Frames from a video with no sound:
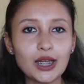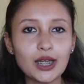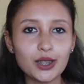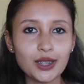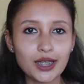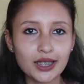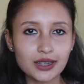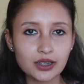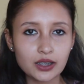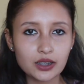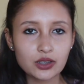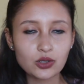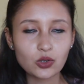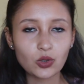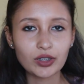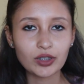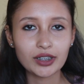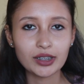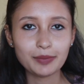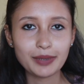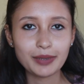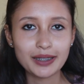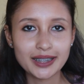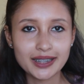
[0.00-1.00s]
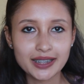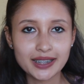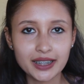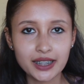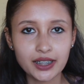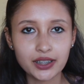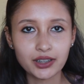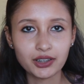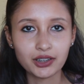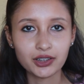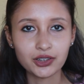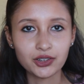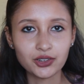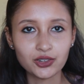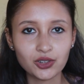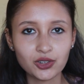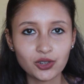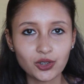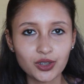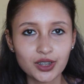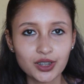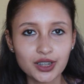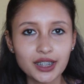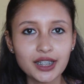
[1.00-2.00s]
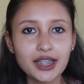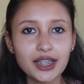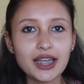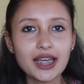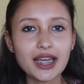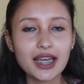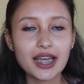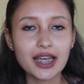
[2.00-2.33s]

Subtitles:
Next is oral medicine and radiology.